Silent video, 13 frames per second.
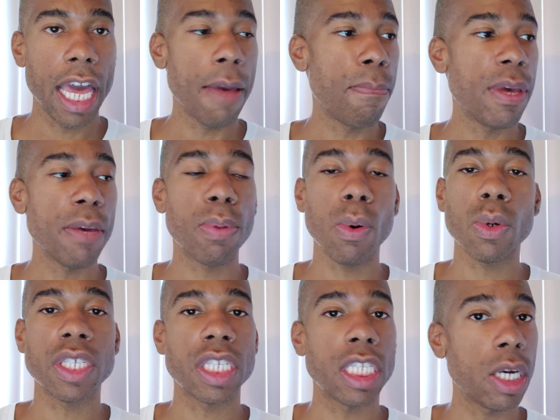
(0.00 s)
and
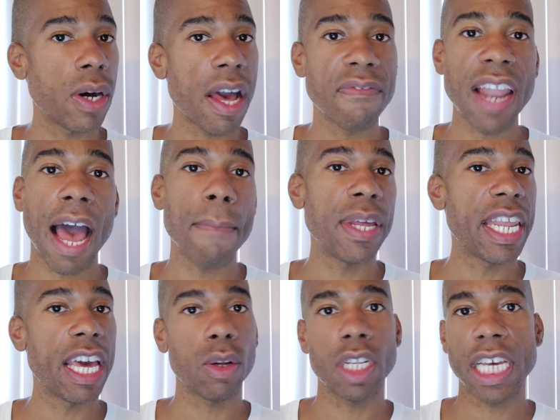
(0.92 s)
people still have not been
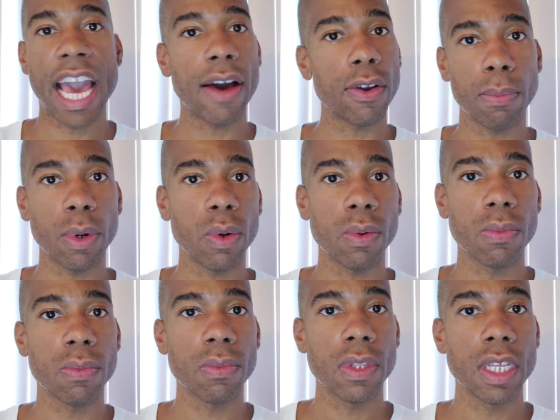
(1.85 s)
held accountable.
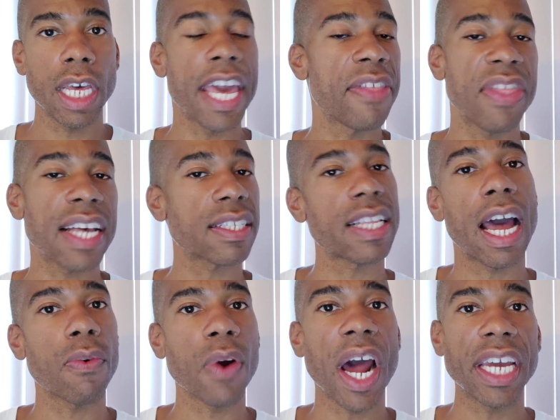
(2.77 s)
And that's
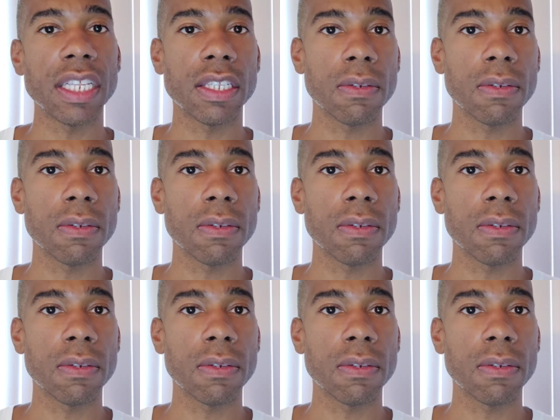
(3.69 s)
not right.